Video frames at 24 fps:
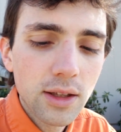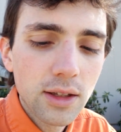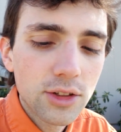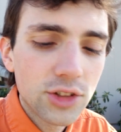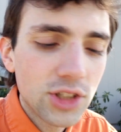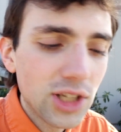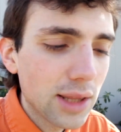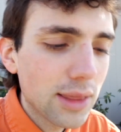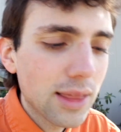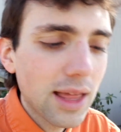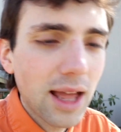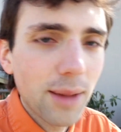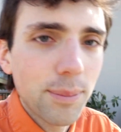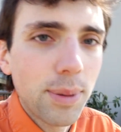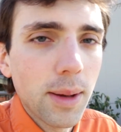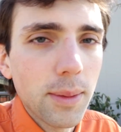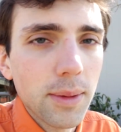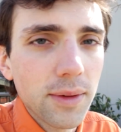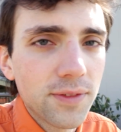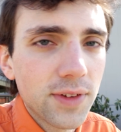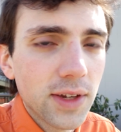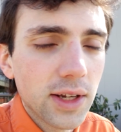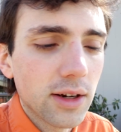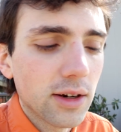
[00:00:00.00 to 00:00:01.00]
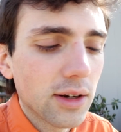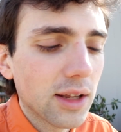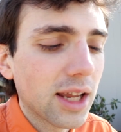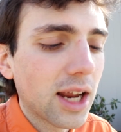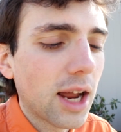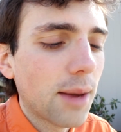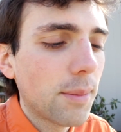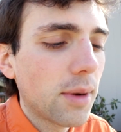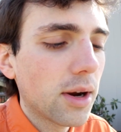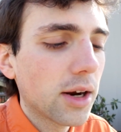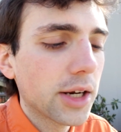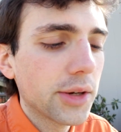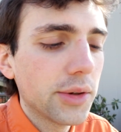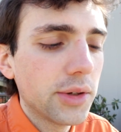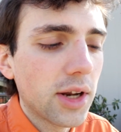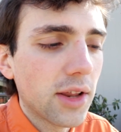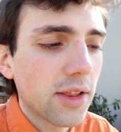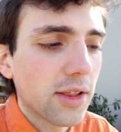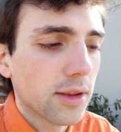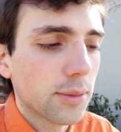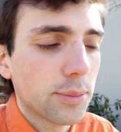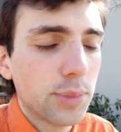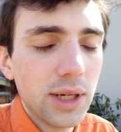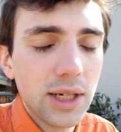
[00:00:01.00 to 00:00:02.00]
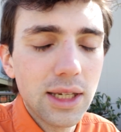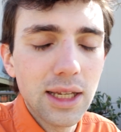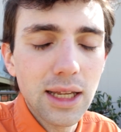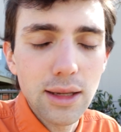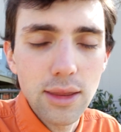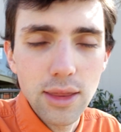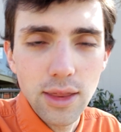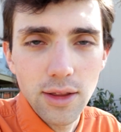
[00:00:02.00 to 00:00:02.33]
She's not a public figure. Like, I'm arguing under the pretense